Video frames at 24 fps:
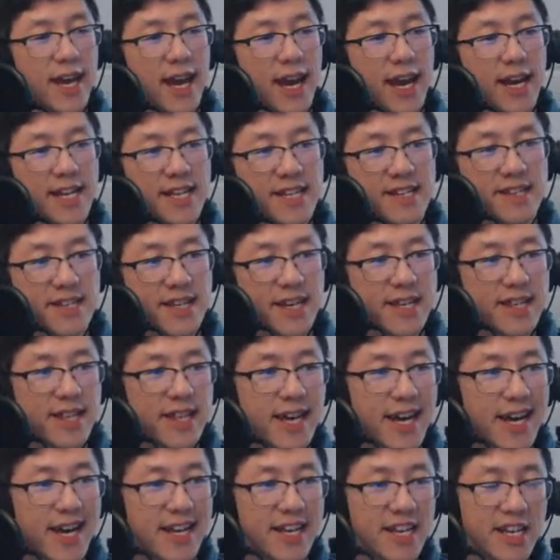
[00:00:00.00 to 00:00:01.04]
And he said
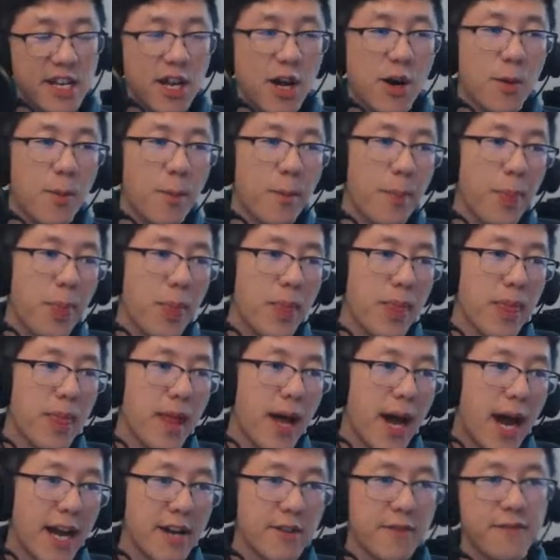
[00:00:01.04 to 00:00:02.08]
that,
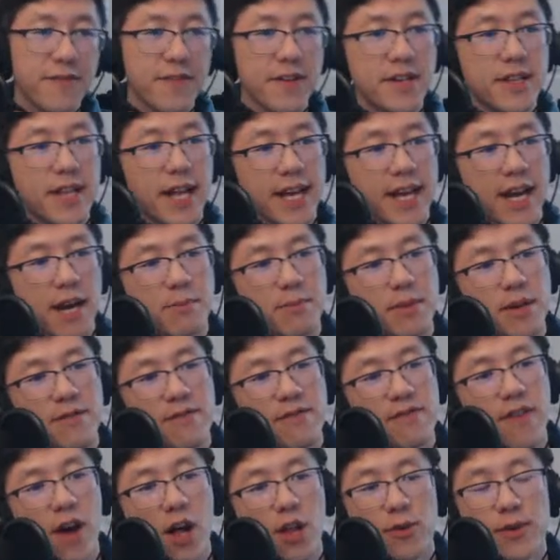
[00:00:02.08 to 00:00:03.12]
I don't feel like I've been
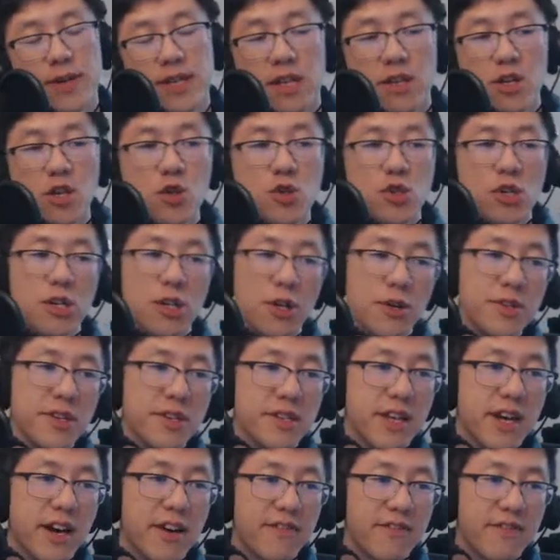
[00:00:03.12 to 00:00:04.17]
following the news close
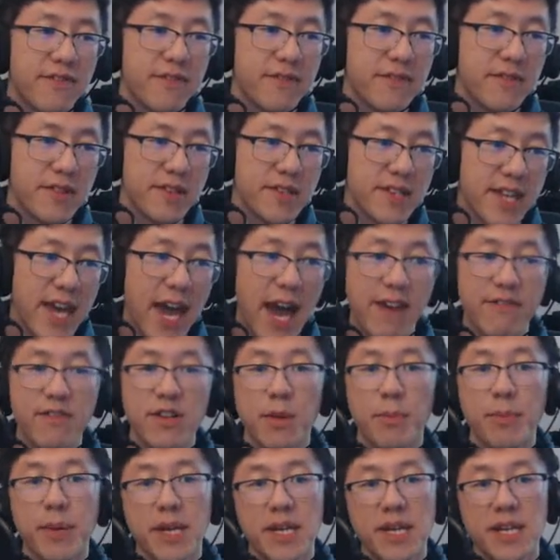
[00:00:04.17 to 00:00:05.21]
enough to have an
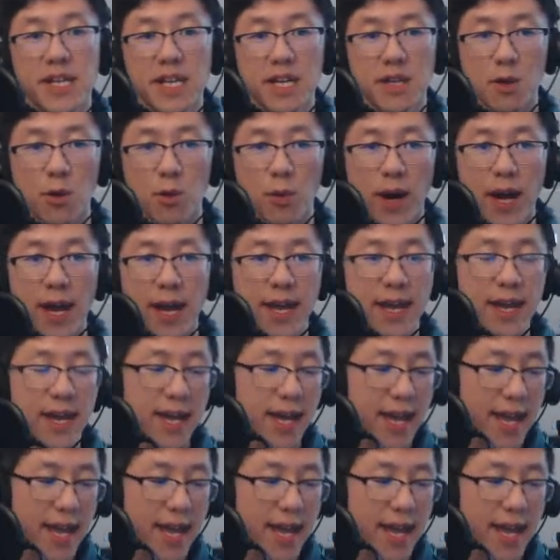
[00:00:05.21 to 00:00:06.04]
opinion either way.